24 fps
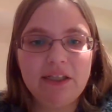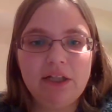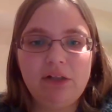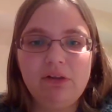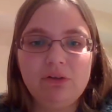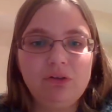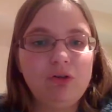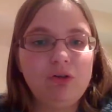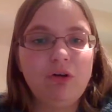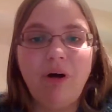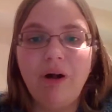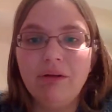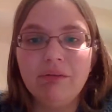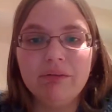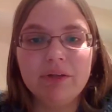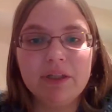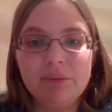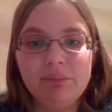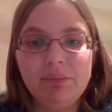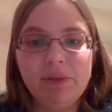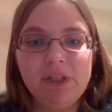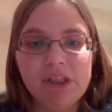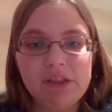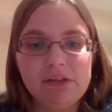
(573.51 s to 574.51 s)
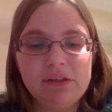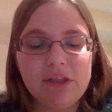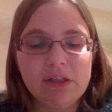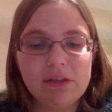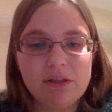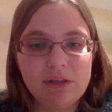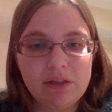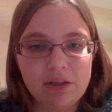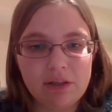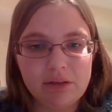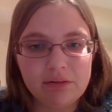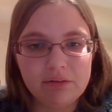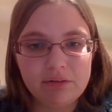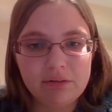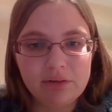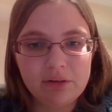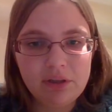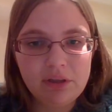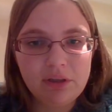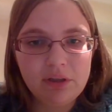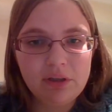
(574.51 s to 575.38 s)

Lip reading: I couldn't tolerate being in that class.